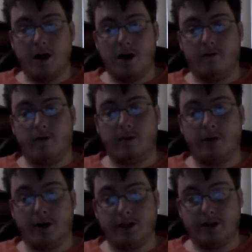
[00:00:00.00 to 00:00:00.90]
If one
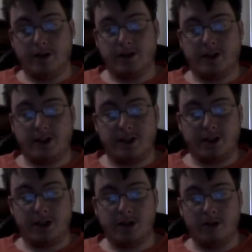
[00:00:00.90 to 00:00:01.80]
person is, it gets a
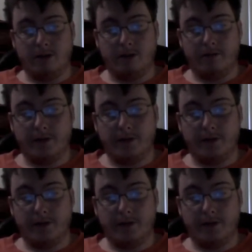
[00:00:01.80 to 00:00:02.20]
2.